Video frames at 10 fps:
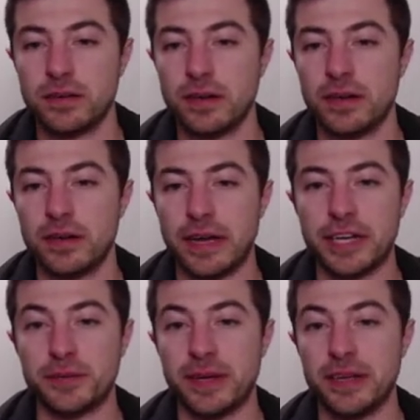
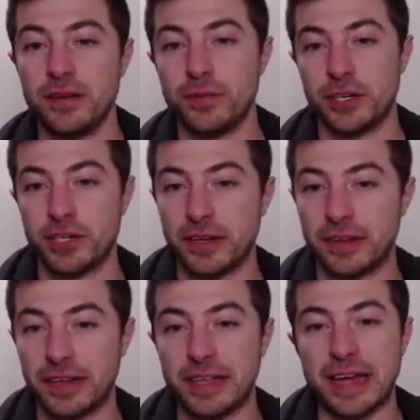HP, which you can
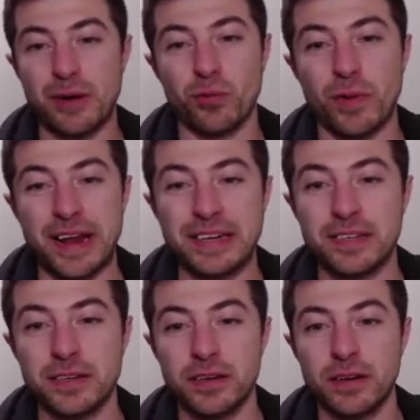see that red
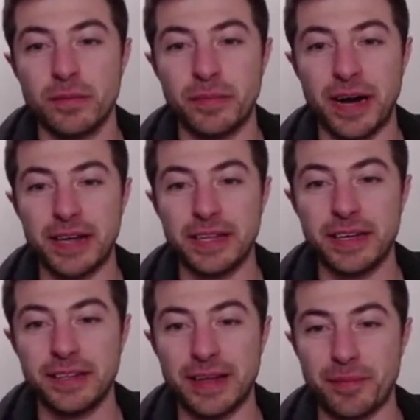bar
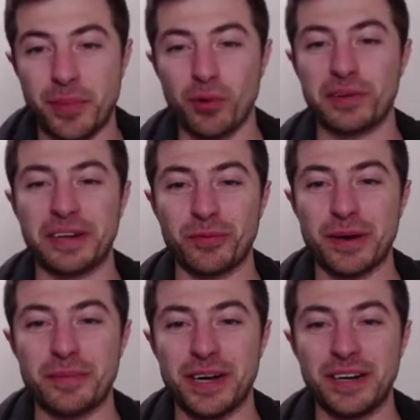there, that pulsing
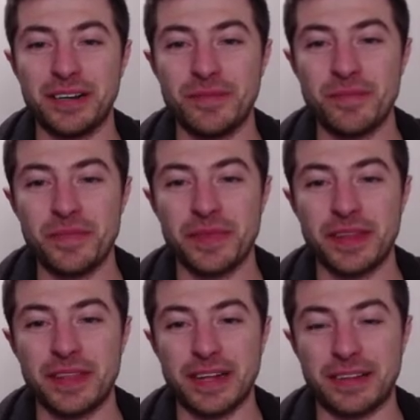red bar.
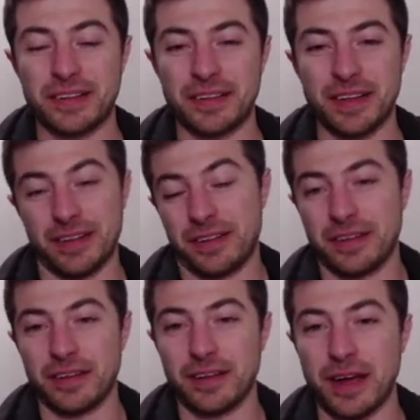
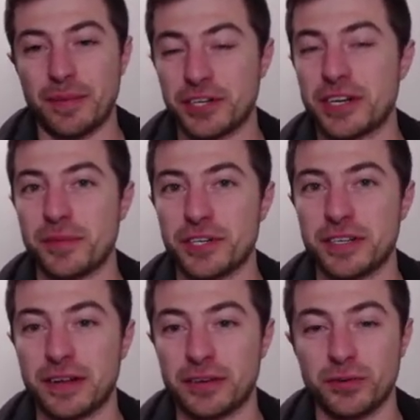That's how much damage it
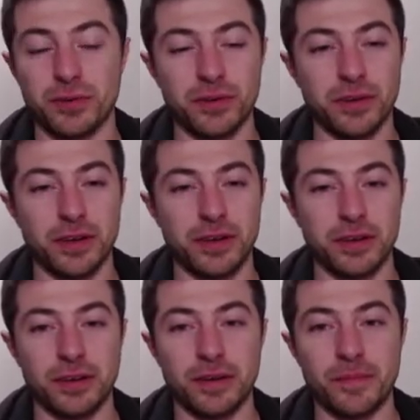does to
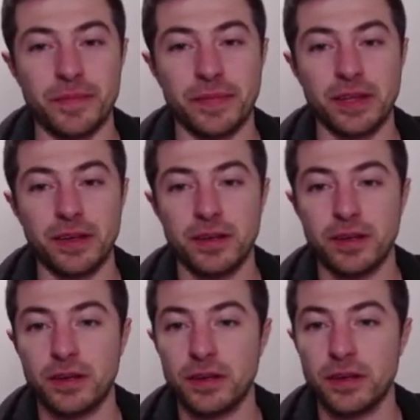an
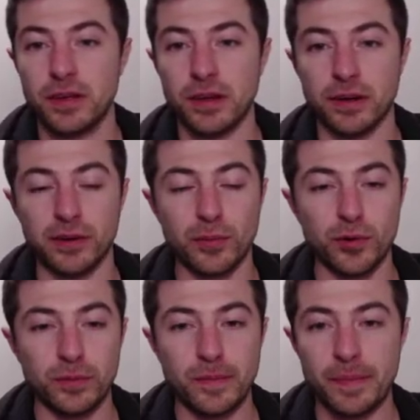
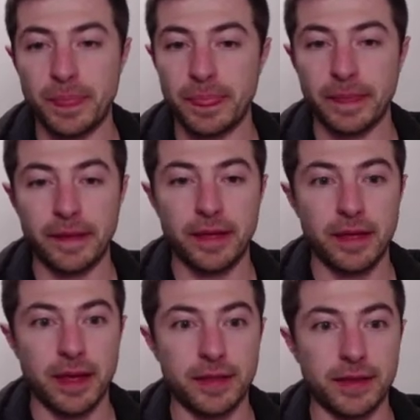Azumarill.
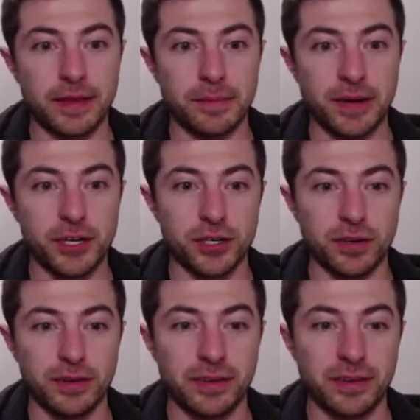And then the
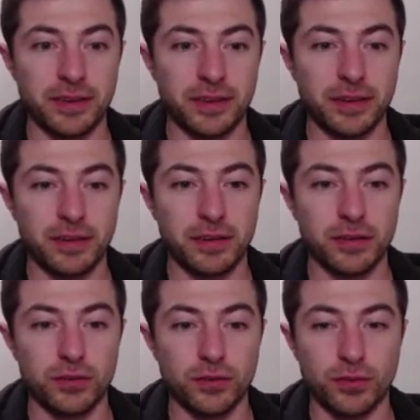Mudshots
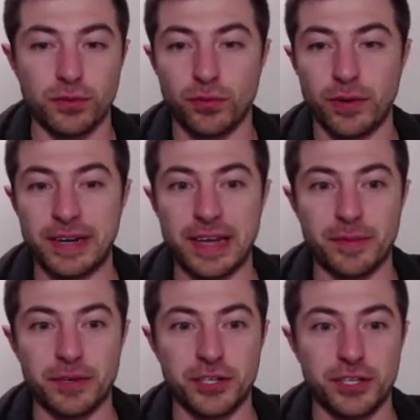do 3
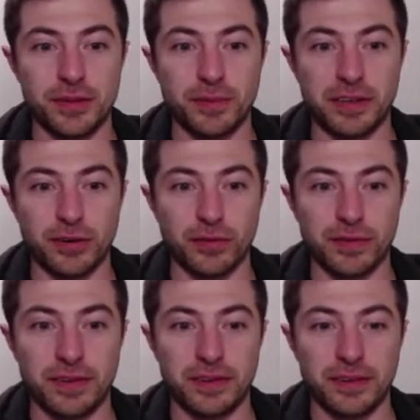damage themselves.